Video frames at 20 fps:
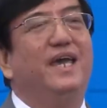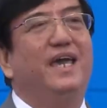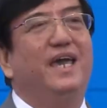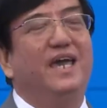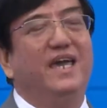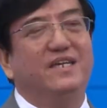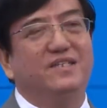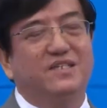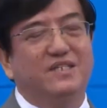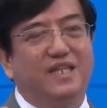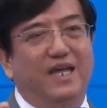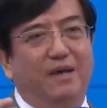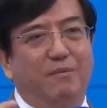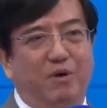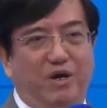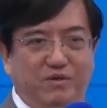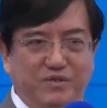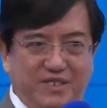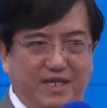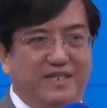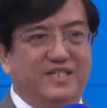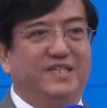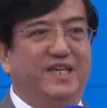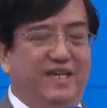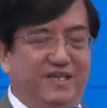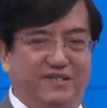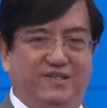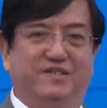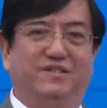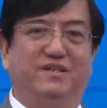8 steps of
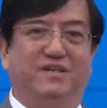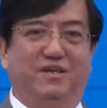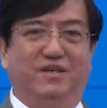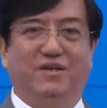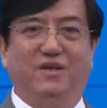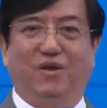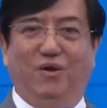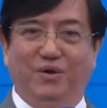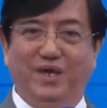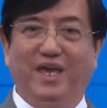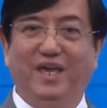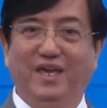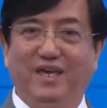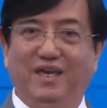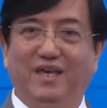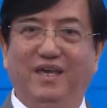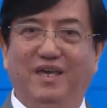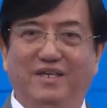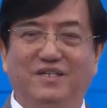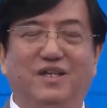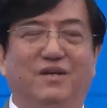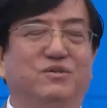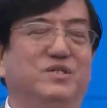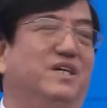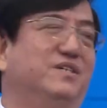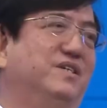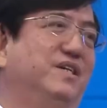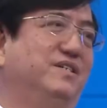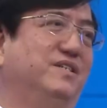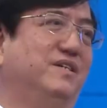success. Okay, 8 steps
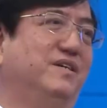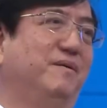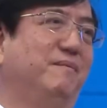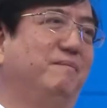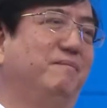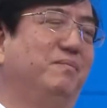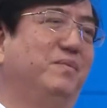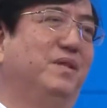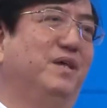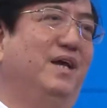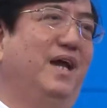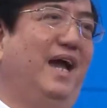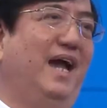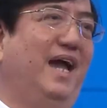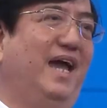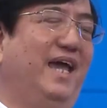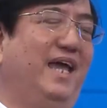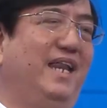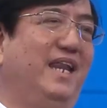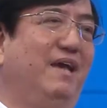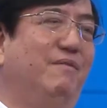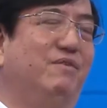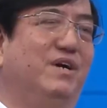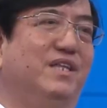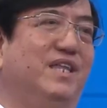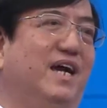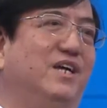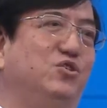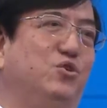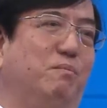of success. I never
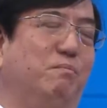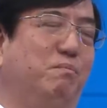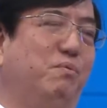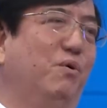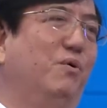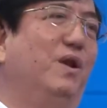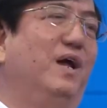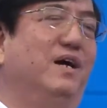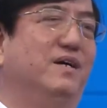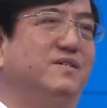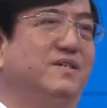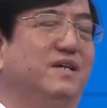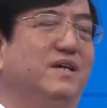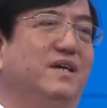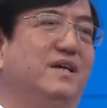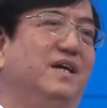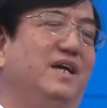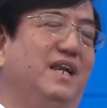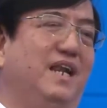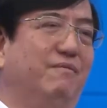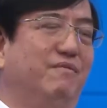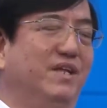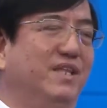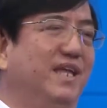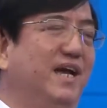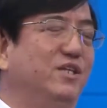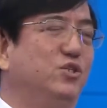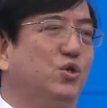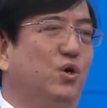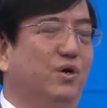touched on products, never
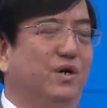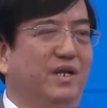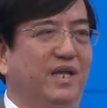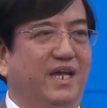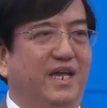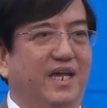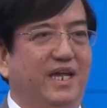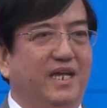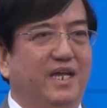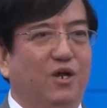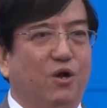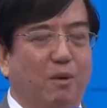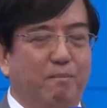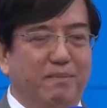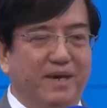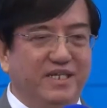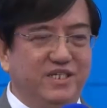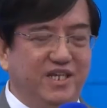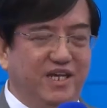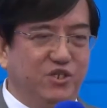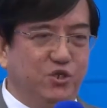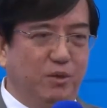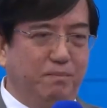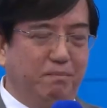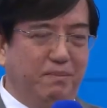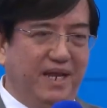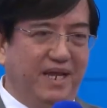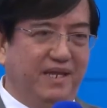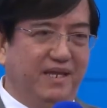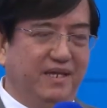touched on the compensation
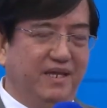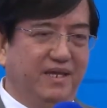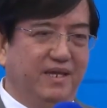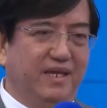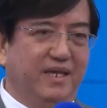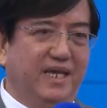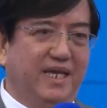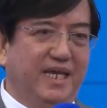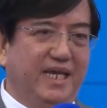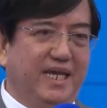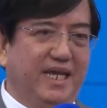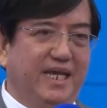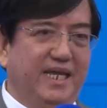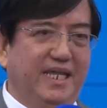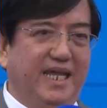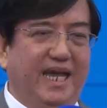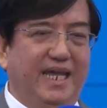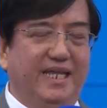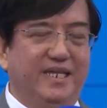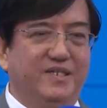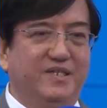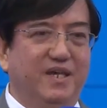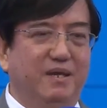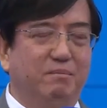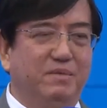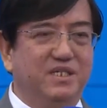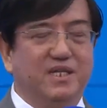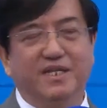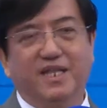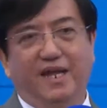plan. Then he said,
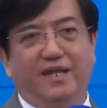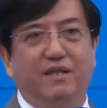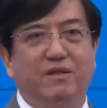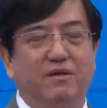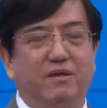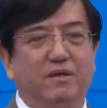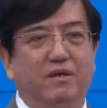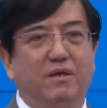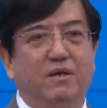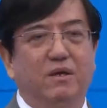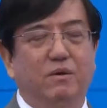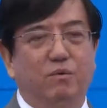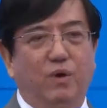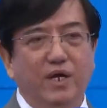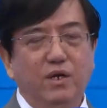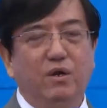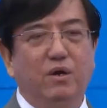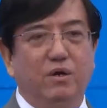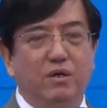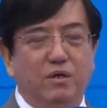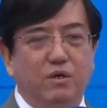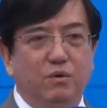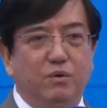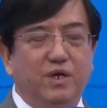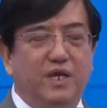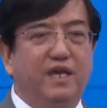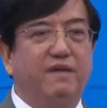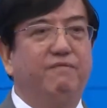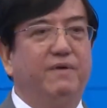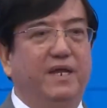Mr. Tan, why not you
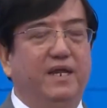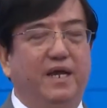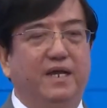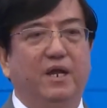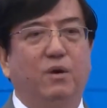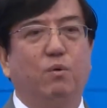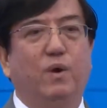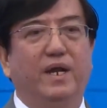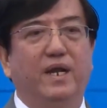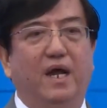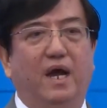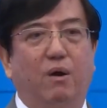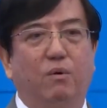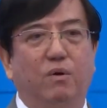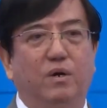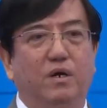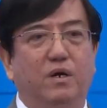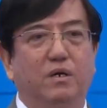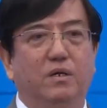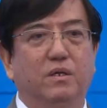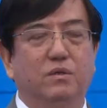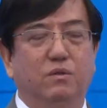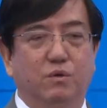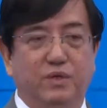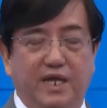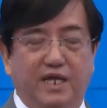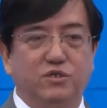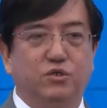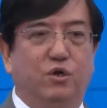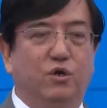give another 1 hour to
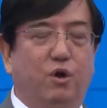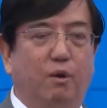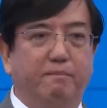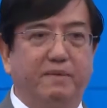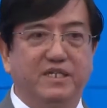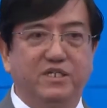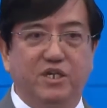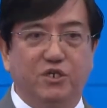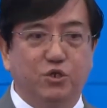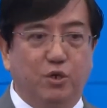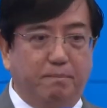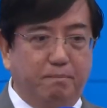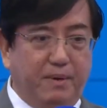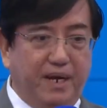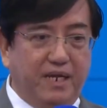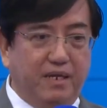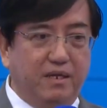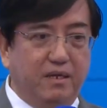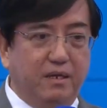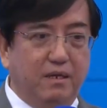touch on compensation plan?